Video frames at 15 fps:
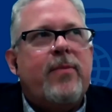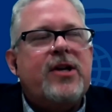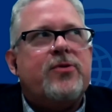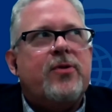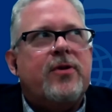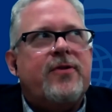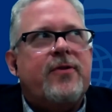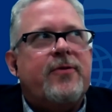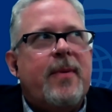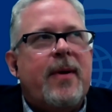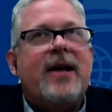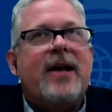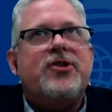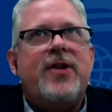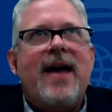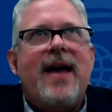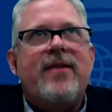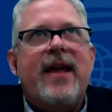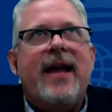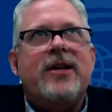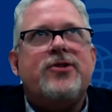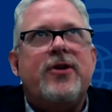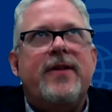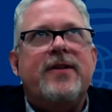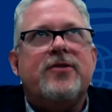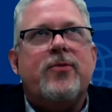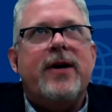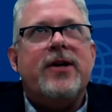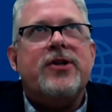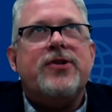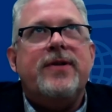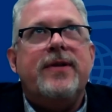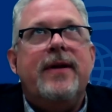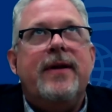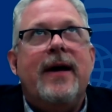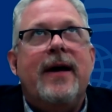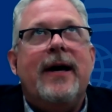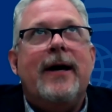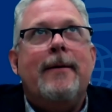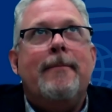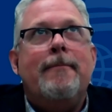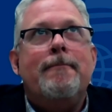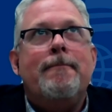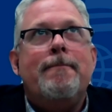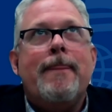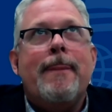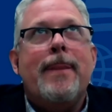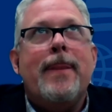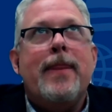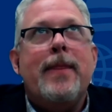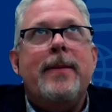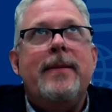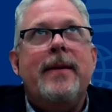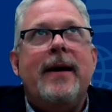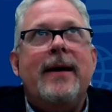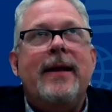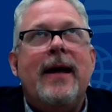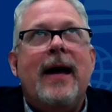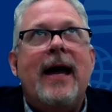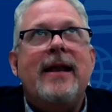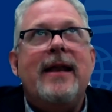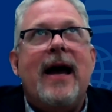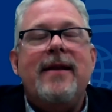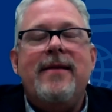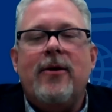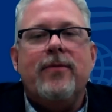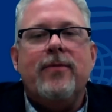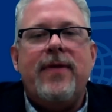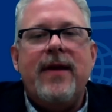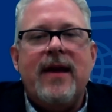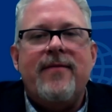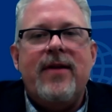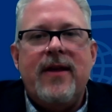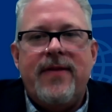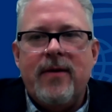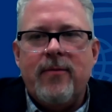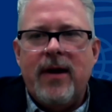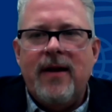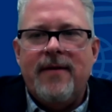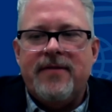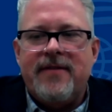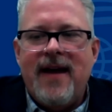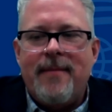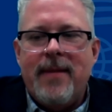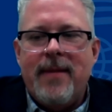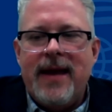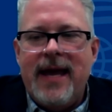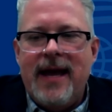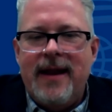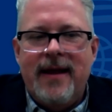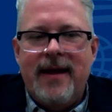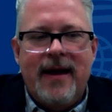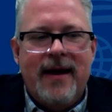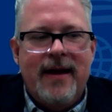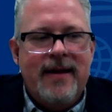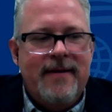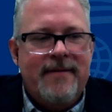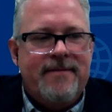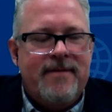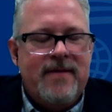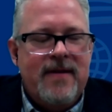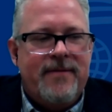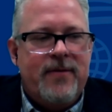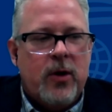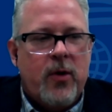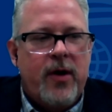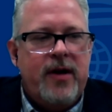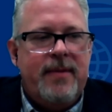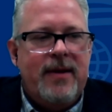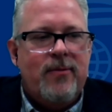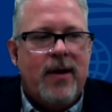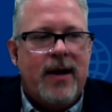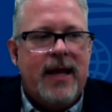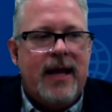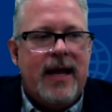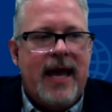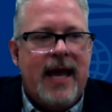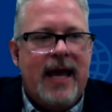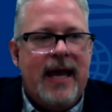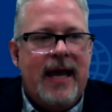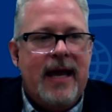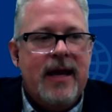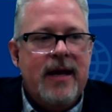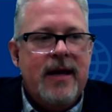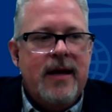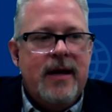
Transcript: resource for small. I should have an answer to this question. Um, I, I, don't think of anything right off the top of my head. Uh, if if you're going to be running a